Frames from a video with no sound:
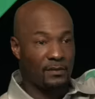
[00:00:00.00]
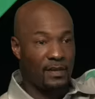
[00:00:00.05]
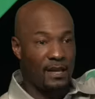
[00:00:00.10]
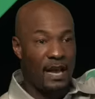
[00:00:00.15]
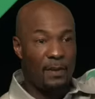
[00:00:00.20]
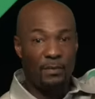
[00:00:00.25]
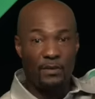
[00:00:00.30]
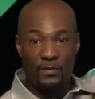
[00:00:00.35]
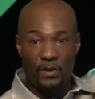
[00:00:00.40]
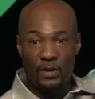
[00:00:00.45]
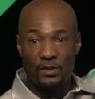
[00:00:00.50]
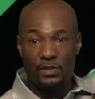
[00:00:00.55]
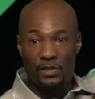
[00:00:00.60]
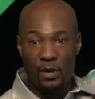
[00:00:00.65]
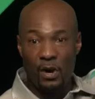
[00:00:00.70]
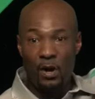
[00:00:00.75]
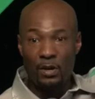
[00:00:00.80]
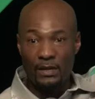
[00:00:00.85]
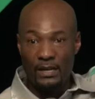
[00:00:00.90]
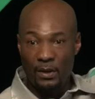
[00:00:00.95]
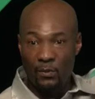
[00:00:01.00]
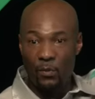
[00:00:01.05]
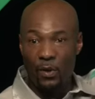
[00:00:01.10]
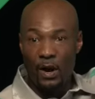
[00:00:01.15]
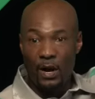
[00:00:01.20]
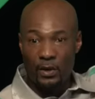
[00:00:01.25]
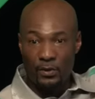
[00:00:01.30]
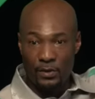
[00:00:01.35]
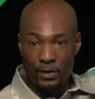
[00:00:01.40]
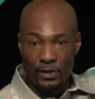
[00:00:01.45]
How many of y'all saw all of that
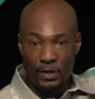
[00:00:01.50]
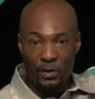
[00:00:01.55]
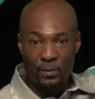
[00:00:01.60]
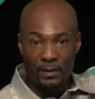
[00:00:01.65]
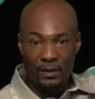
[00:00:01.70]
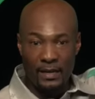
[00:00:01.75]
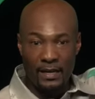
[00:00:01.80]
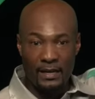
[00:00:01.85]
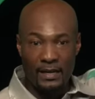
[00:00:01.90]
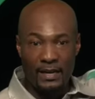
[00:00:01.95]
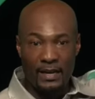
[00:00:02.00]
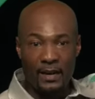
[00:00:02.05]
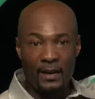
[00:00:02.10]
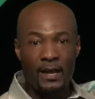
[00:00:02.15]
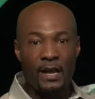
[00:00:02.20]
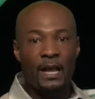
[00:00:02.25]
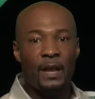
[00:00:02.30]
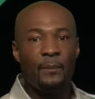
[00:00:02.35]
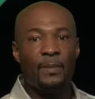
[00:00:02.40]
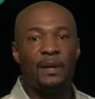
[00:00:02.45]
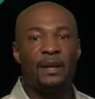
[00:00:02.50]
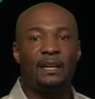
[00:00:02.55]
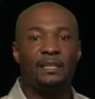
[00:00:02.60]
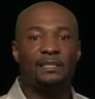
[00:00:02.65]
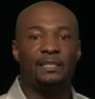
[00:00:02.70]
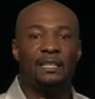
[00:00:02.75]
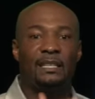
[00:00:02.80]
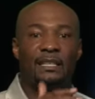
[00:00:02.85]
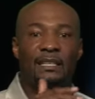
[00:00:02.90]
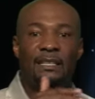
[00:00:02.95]
water accumulating there?
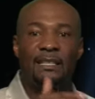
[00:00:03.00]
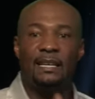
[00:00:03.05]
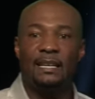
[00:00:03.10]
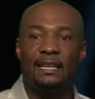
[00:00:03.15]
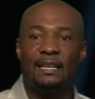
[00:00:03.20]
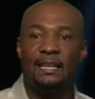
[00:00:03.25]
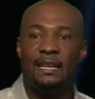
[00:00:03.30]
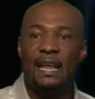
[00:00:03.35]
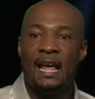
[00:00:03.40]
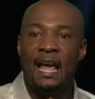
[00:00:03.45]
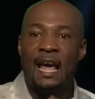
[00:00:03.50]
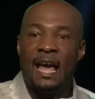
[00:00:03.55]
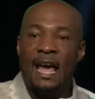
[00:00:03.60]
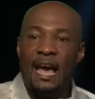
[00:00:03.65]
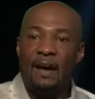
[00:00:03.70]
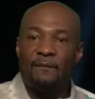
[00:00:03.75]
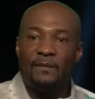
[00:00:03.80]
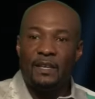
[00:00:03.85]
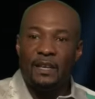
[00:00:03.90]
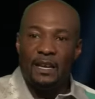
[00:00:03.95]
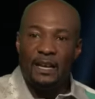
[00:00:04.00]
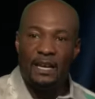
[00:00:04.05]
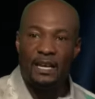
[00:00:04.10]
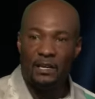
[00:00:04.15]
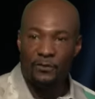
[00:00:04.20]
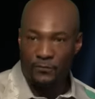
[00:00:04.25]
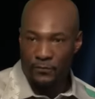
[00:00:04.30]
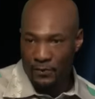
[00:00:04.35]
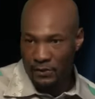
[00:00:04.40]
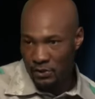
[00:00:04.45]
Because it didn't have the
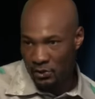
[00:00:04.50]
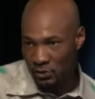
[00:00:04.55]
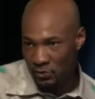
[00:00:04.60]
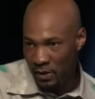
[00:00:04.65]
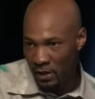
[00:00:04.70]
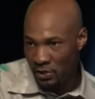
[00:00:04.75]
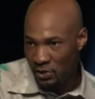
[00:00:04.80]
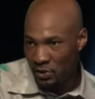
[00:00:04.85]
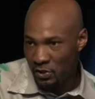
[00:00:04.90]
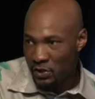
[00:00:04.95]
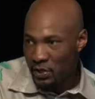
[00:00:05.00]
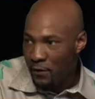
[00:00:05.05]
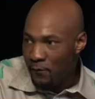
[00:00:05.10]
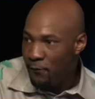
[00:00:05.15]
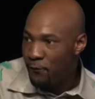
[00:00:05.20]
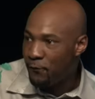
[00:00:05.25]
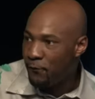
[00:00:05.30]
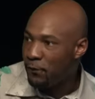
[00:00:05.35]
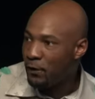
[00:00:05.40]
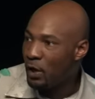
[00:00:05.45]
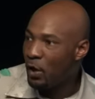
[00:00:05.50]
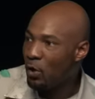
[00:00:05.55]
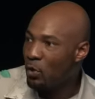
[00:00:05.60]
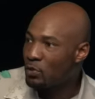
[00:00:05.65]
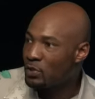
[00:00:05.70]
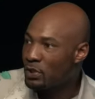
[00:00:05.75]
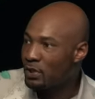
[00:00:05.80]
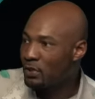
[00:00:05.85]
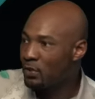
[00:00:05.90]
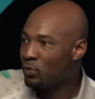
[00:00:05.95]
infrastructure to flow
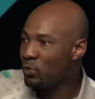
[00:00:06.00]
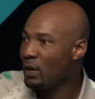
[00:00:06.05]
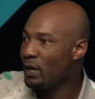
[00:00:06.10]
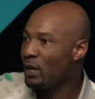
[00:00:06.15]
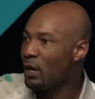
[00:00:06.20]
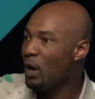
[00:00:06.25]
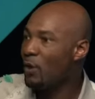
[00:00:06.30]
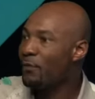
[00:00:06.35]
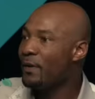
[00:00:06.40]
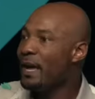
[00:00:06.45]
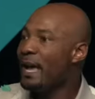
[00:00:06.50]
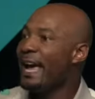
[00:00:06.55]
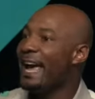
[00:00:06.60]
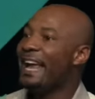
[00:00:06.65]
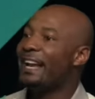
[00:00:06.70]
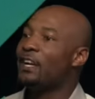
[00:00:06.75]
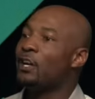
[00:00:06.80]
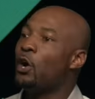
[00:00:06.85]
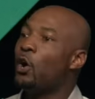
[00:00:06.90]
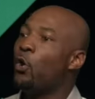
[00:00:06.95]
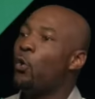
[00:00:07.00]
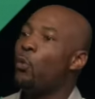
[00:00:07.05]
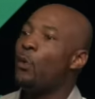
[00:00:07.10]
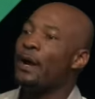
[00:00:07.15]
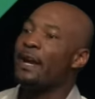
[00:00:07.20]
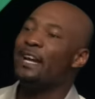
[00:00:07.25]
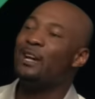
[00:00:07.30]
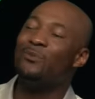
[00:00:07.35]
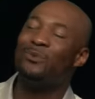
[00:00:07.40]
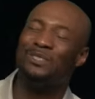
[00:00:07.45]
to the runoff and go
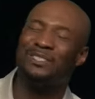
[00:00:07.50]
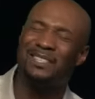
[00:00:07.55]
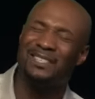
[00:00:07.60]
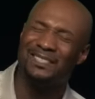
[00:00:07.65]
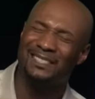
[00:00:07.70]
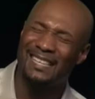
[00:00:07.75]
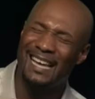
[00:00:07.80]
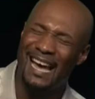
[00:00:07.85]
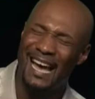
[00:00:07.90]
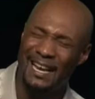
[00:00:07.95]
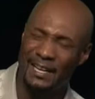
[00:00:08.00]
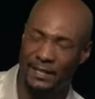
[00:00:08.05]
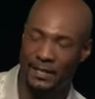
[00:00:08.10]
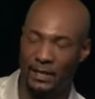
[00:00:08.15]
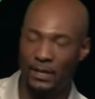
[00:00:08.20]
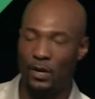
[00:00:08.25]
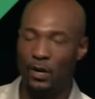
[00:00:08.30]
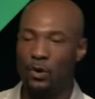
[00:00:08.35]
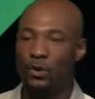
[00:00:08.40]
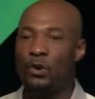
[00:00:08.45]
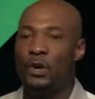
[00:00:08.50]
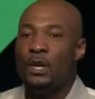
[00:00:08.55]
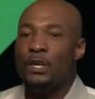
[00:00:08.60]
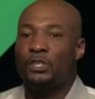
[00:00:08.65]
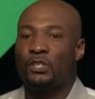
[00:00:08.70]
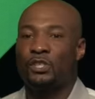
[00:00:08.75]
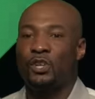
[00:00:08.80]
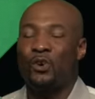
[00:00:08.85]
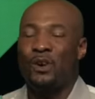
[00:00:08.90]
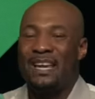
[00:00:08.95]
where it was designed to go,
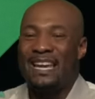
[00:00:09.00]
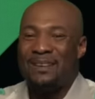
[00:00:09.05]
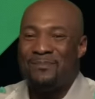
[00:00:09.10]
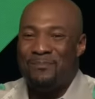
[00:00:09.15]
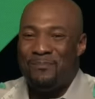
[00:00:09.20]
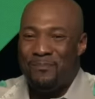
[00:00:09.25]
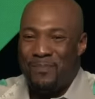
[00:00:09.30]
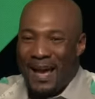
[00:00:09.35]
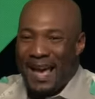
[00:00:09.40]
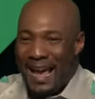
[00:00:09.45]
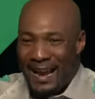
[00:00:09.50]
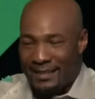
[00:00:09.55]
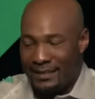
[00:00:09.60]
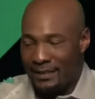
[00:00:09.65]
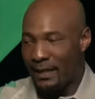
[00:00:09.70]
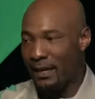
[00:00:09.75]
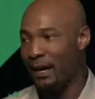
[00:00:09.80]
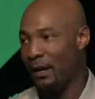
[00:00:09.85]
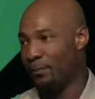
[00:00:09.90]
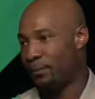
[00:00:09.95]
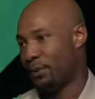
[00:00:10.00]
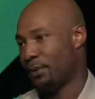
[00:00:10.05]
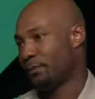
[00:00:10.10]
so it backed up.